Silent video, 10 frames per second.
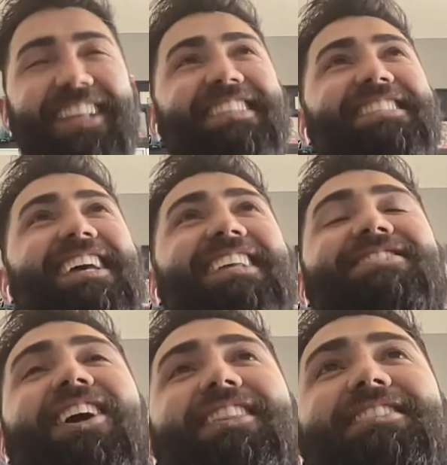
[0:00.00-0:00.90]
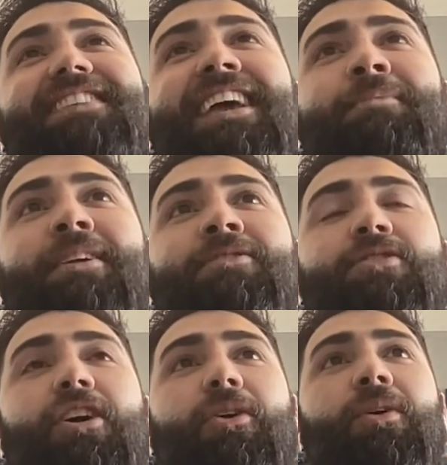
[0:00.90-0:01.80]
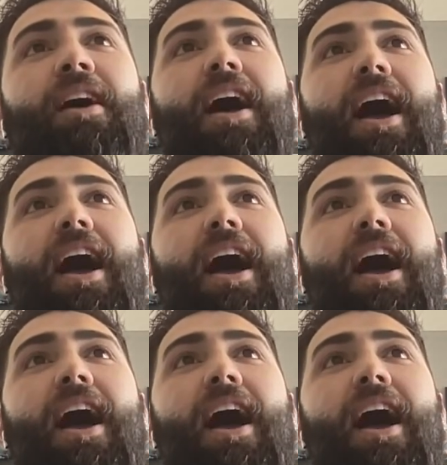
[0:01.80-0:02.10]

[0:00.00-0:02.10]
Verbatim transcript: It's not the same. And so